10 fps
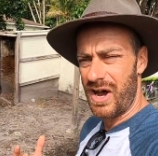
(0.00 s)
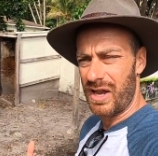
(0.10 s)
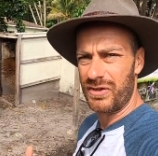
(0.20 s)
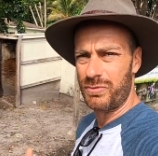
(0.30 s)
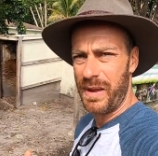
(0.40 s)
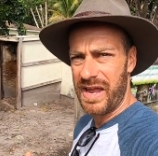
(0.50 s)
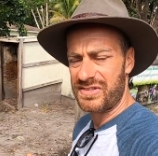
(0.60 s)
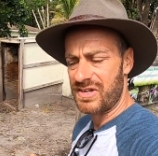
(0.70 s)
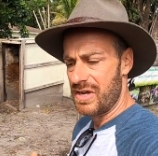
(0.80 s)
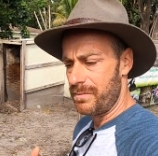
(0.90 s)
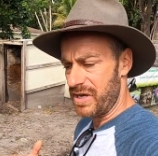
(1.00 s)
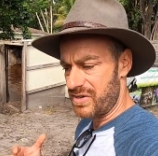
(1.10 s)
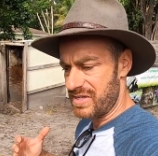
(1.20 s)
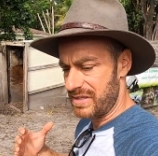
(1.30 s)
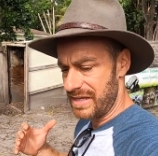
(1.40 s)
knowledge base,
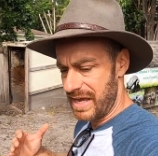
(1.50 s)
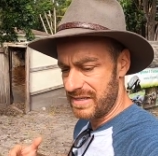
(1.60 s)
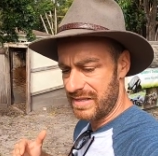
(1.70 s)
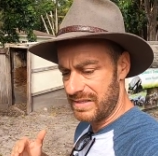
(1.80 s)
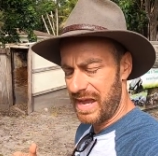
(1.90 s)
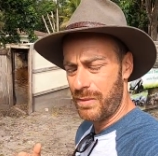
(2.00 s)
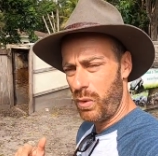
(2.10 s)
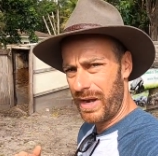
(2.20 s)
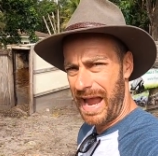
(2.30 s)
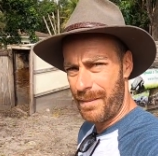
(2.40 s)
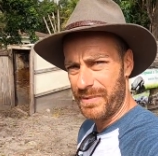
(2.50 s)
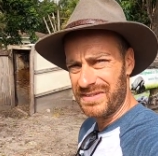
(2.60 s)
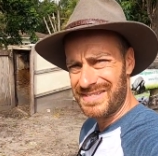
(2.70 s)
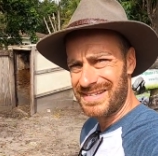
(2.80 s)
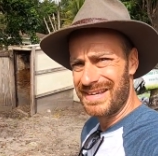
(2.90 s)
because at the end of the day, what
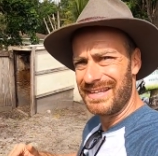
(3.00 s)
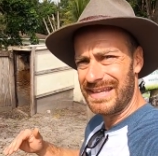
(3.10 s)
happens?